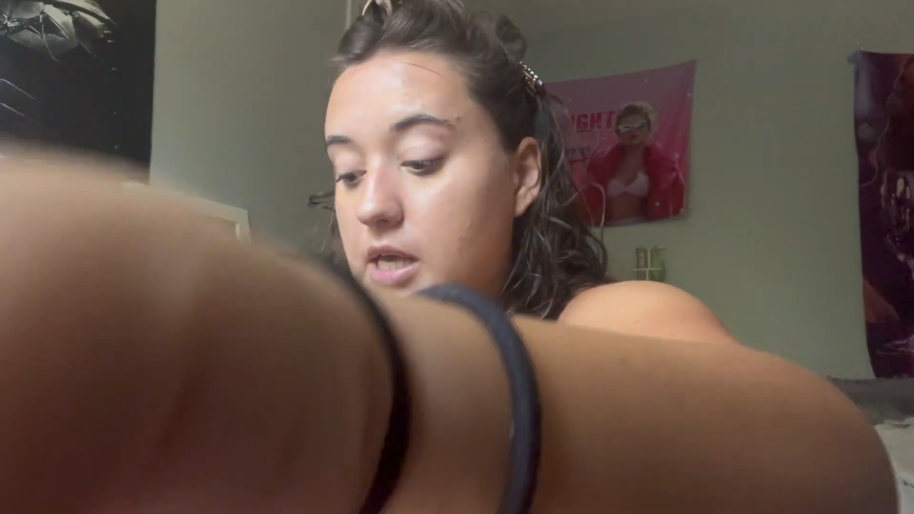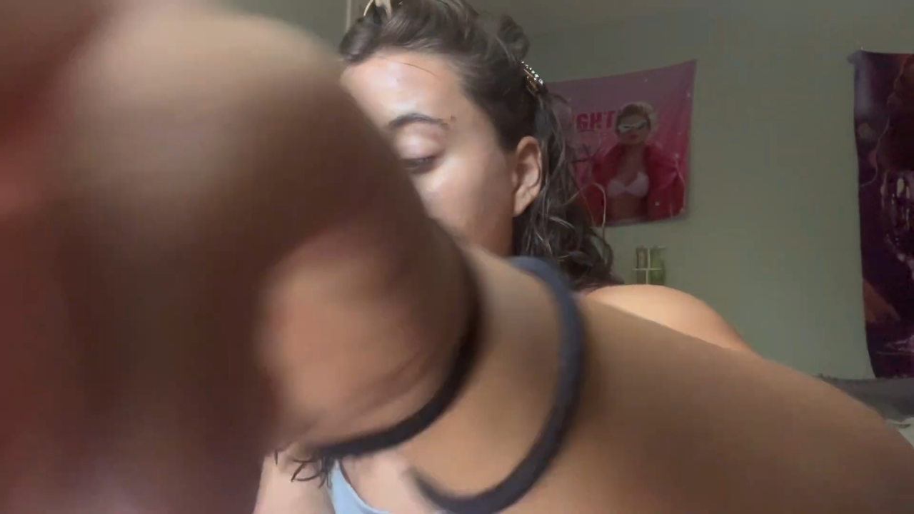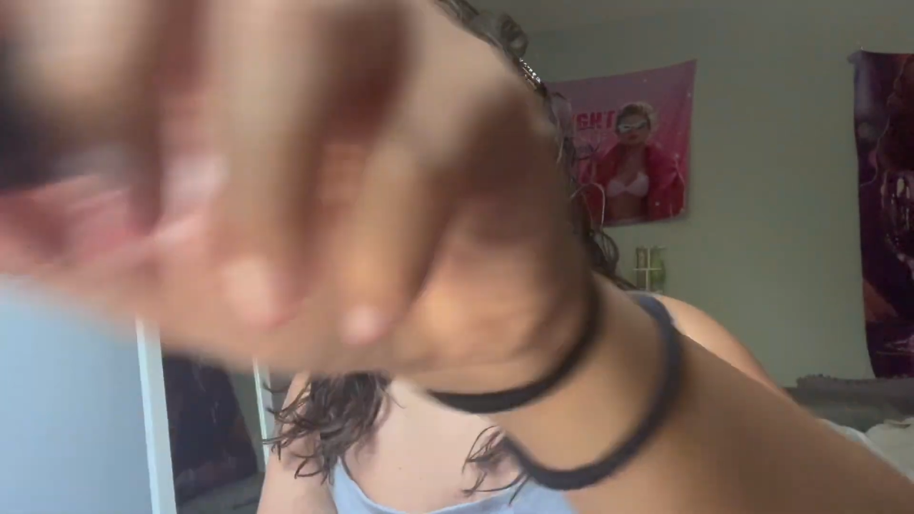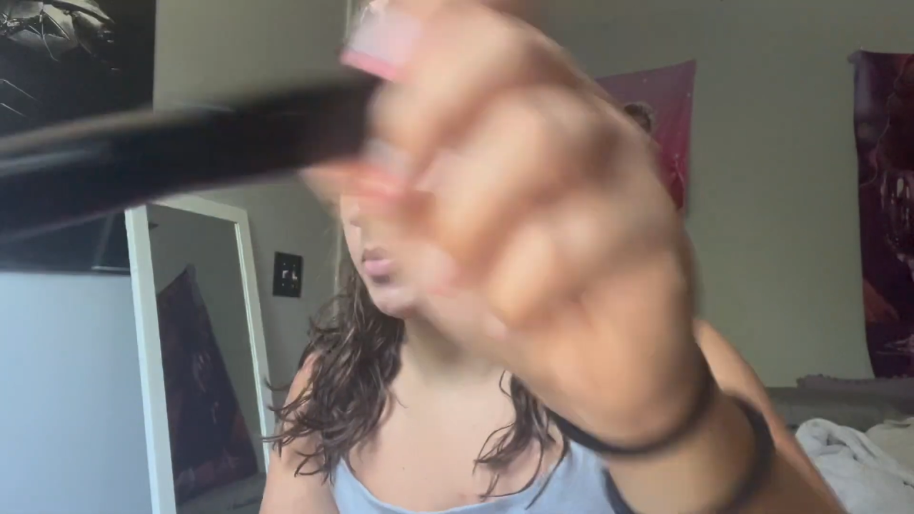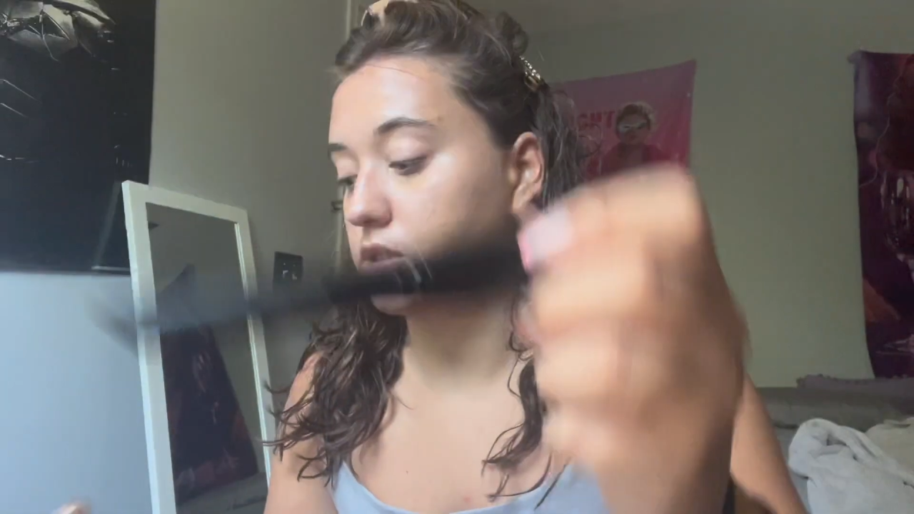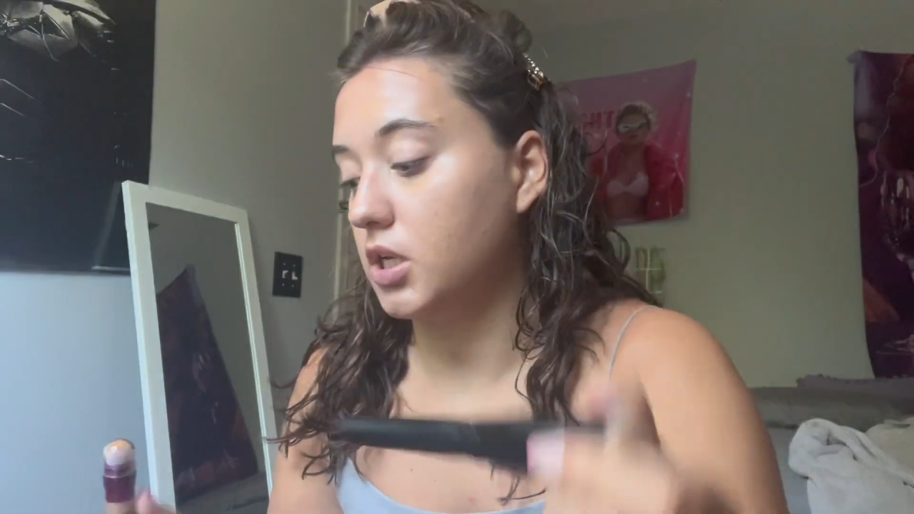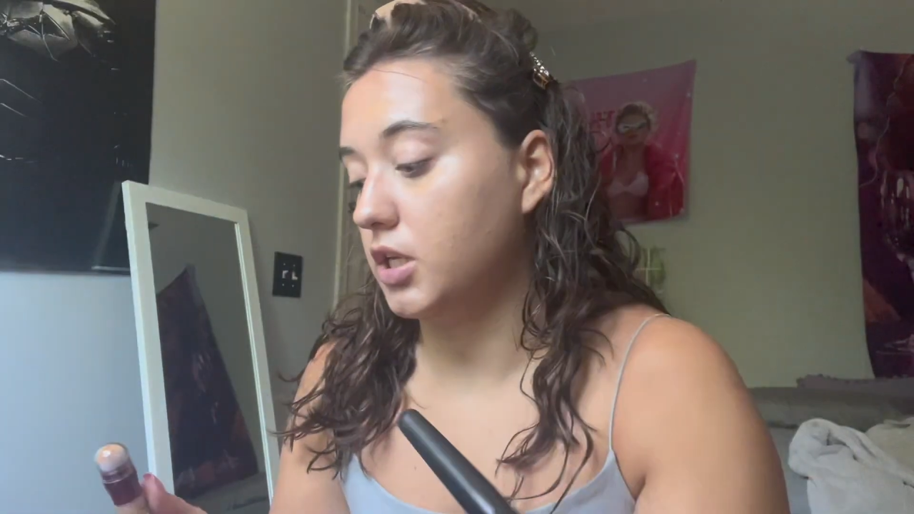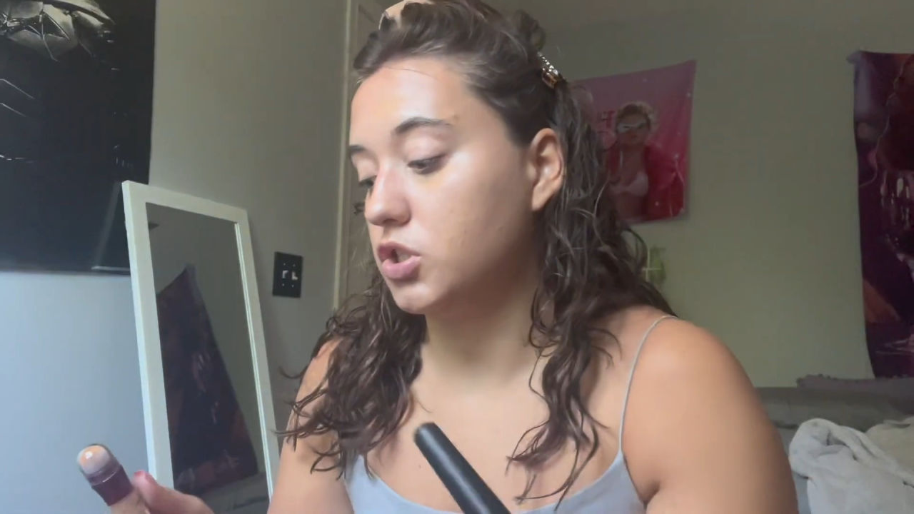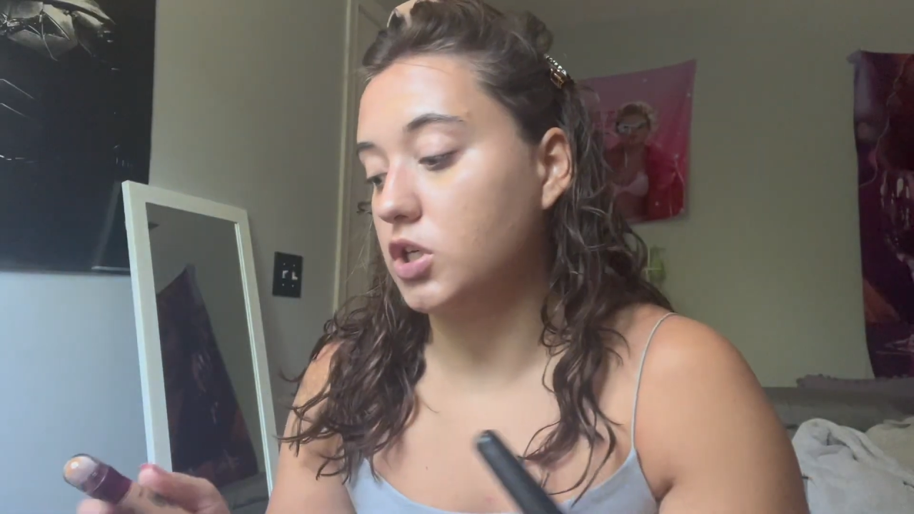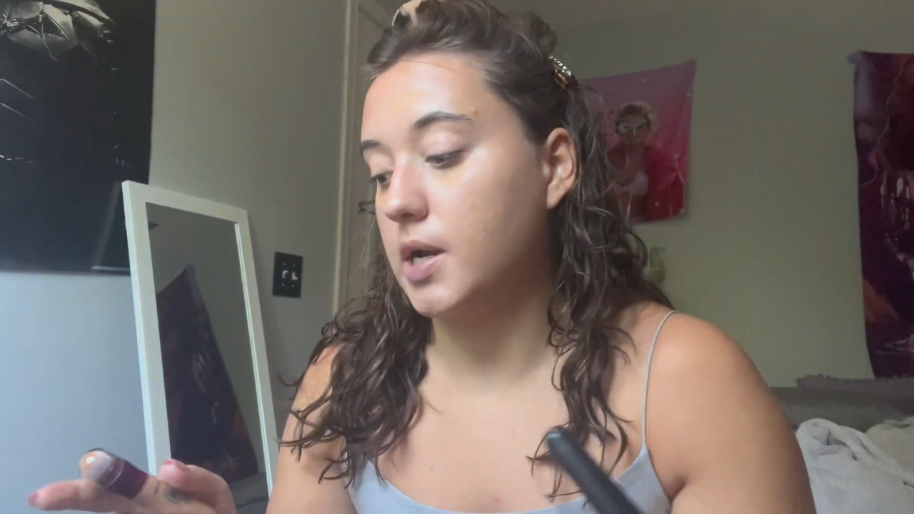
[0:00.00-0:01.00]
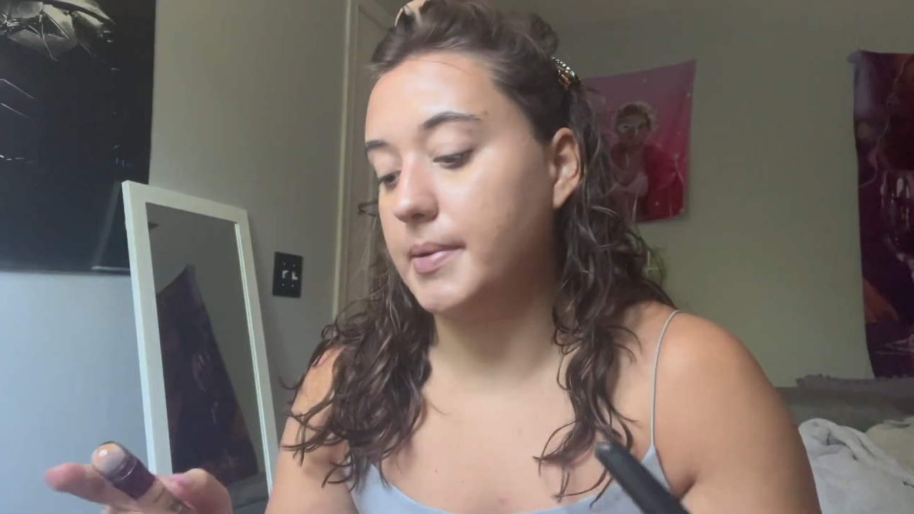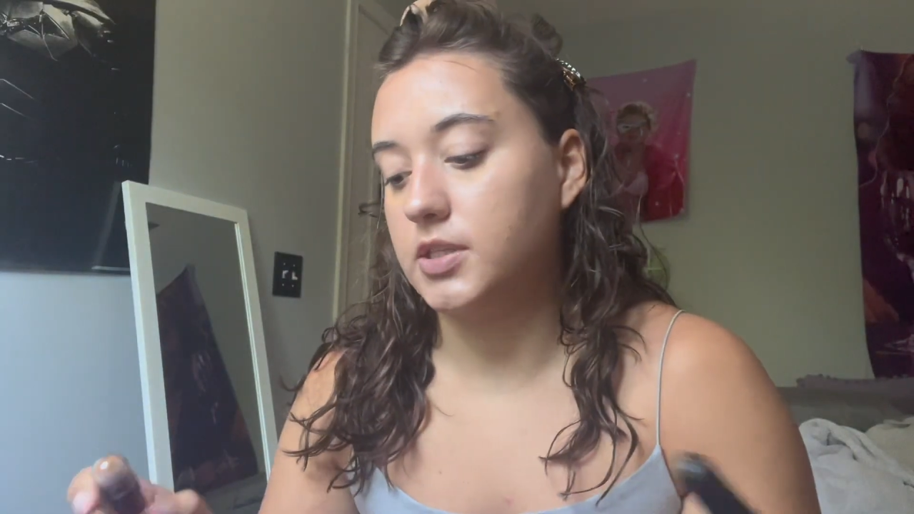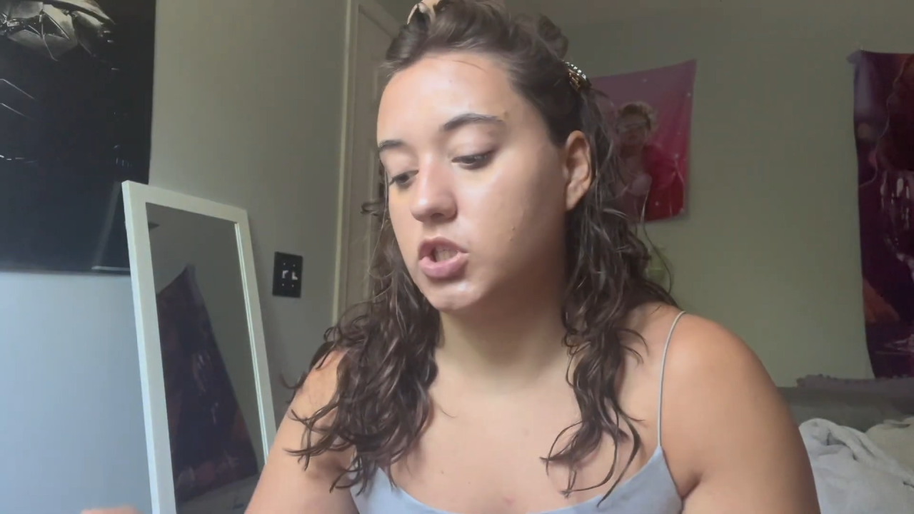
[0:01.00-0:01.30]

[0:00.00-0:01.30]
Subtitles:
I haven't posted on Instagram in